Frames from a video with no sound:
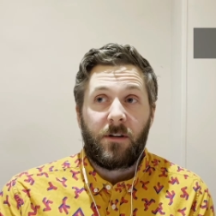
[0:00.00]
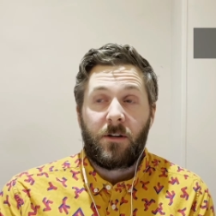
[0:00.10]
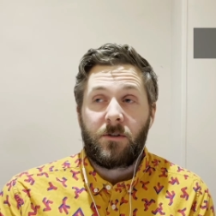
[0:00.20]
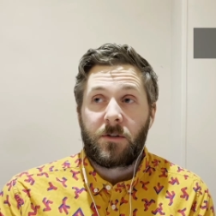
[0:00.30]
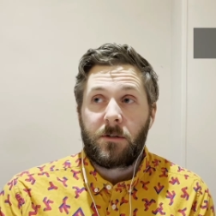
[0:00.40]

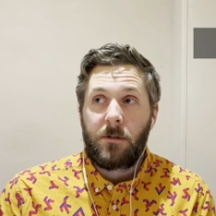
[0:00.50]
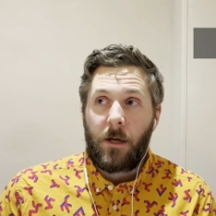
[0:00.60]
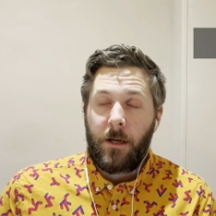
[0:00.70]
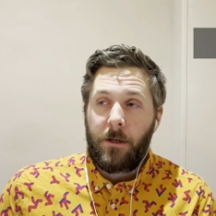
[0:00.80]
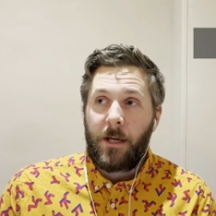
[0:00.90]
and just
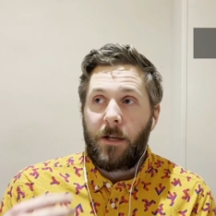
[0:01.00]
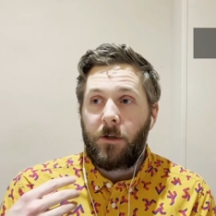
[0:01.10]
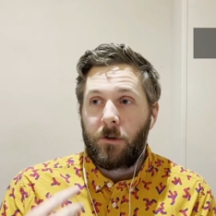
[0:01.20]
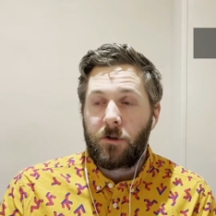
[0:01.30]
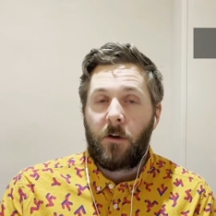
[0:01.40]
again you
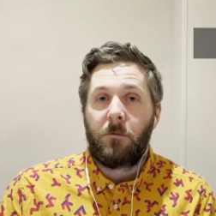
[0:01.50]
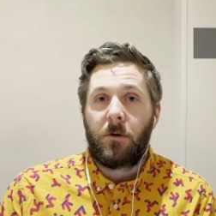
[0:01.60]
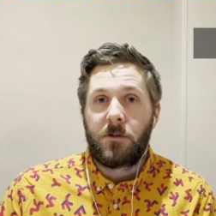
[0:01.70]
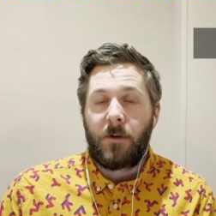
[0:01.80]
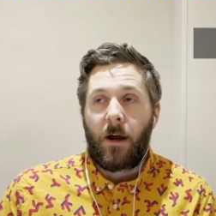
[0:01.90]
can shove a
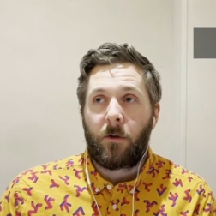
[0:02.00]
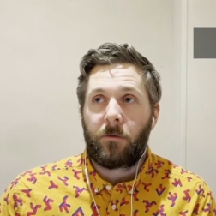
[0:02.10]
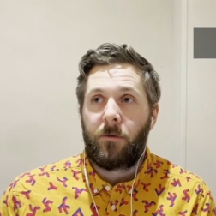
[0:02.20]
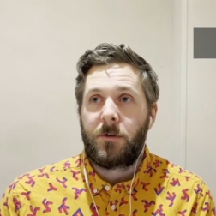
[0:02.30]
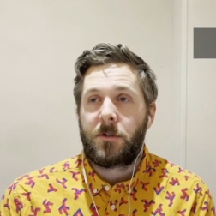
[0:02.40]
bunch of air
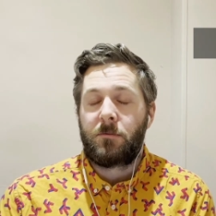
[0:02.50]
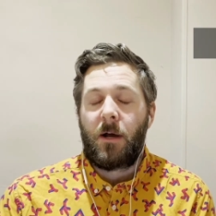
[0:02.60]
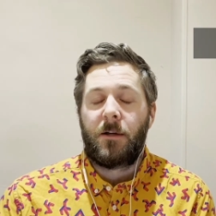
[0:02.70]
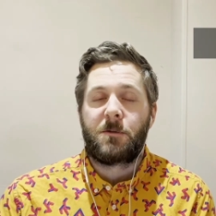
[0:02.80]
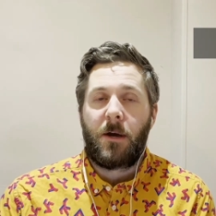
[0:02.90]
through this as
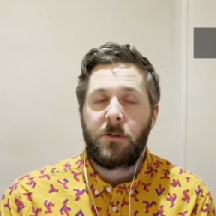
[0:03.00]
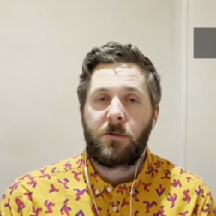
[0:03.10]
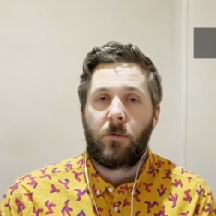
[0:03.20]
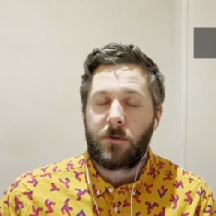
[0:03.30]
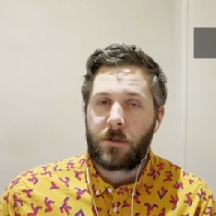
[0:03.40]
well, especially
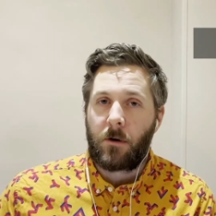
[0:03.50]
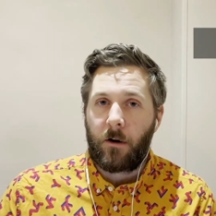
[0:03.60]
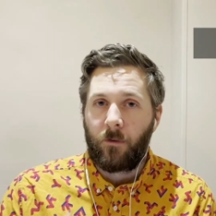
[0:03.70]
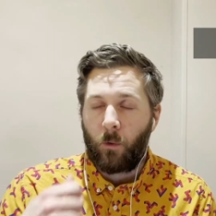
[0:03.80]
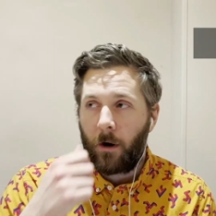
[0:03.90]
towards the start
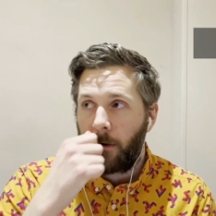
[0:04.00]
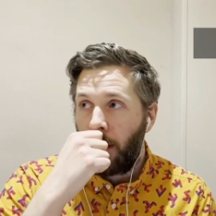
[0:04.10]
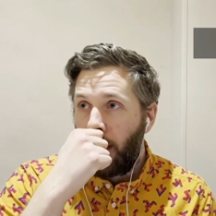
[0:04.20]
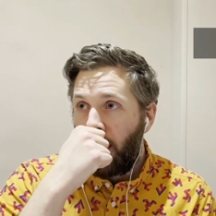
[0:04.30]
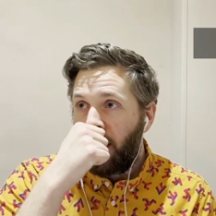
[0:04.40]
of a word.
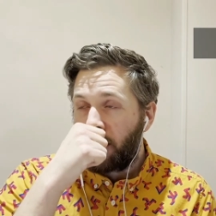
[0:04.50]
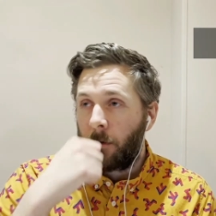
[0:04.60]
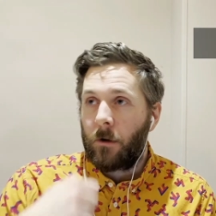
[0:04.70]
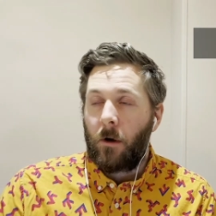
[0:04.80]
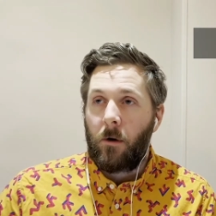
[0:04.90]

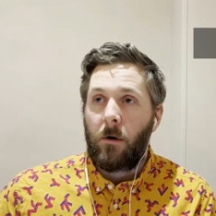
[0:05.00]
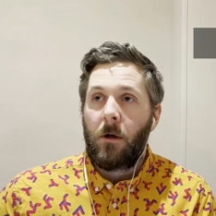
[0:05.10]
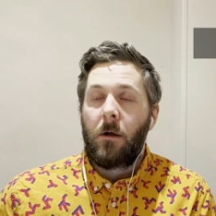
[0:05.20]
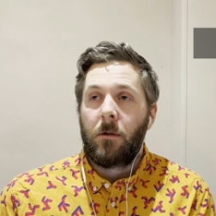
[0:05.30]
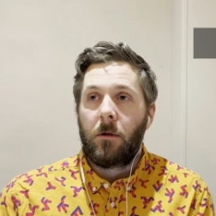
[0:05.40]
So go
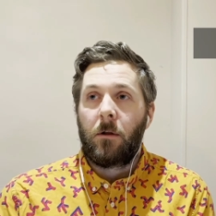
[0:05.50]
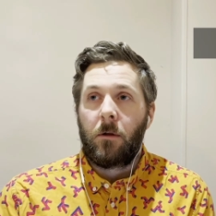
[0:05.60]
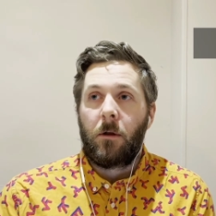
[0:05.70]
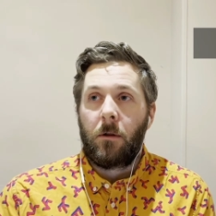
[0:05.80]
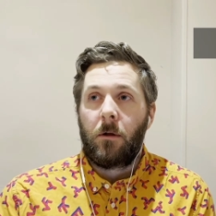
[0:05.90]

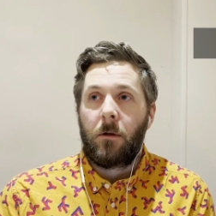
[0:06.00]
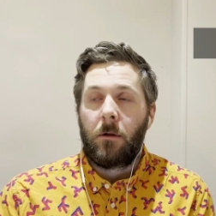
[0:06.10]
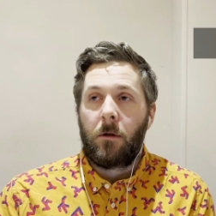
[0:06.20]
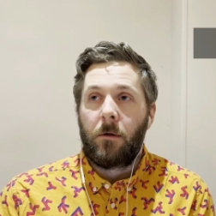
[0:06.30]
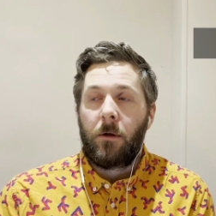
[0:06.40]

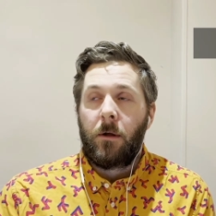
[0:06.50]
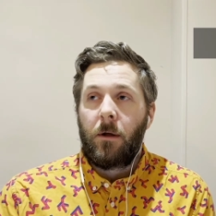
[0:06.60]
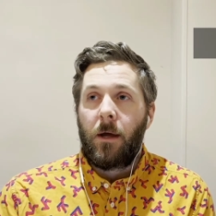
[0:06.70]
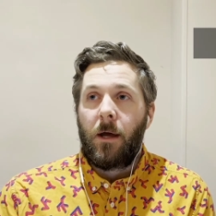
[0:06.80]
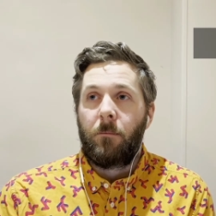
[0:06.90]
to
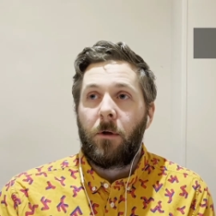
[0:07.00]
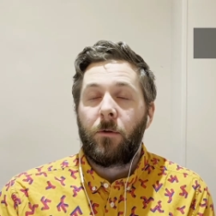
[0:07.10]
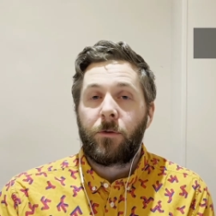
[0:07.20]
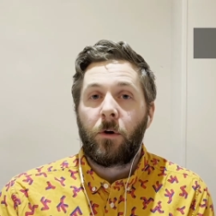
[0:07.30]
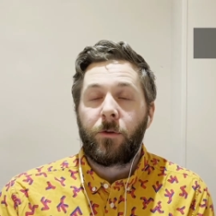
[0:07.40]

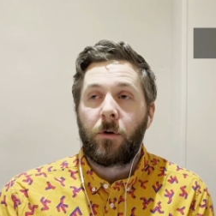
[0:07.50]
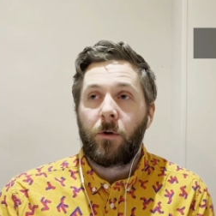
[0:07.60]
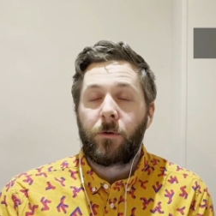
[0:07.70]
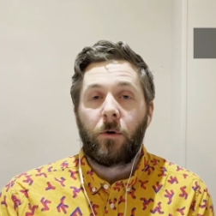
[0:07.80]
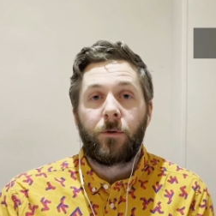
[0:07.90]
to
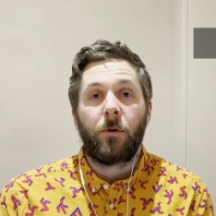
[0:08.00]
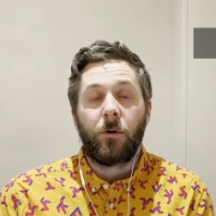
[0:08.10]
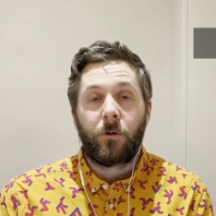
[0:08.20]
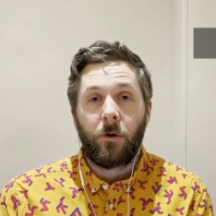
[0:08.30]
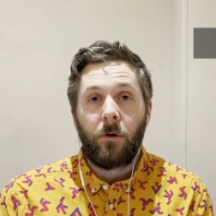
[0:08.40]
to
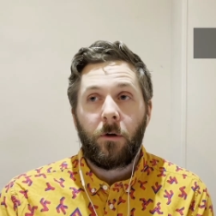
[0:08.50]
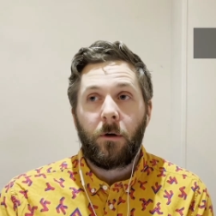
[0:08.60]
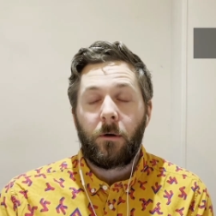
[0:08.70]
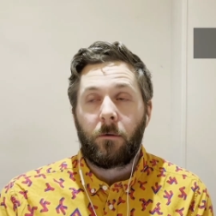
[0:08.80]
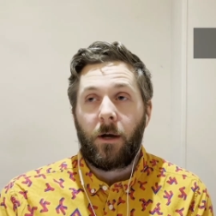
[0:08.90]
to to,
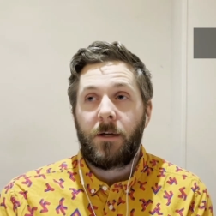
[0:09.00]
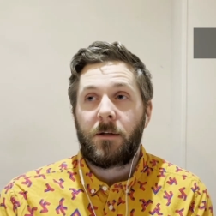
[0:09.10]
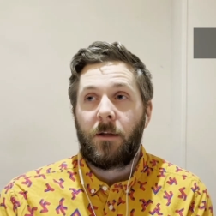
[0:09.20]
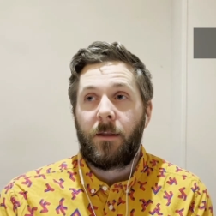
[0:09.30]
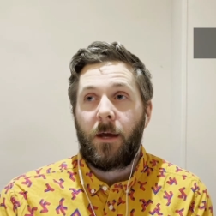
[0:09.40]
right,
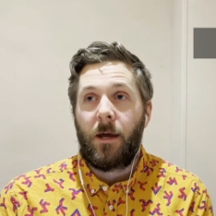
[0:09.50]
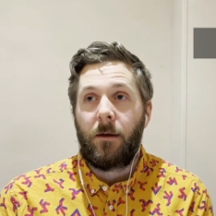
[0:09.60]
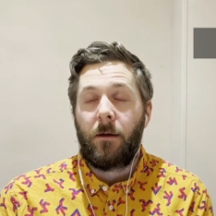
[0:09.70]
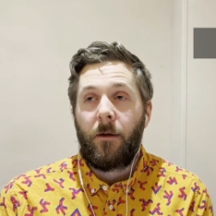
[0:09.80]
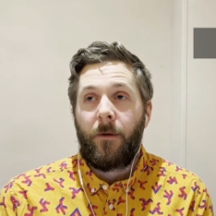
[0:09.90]
and then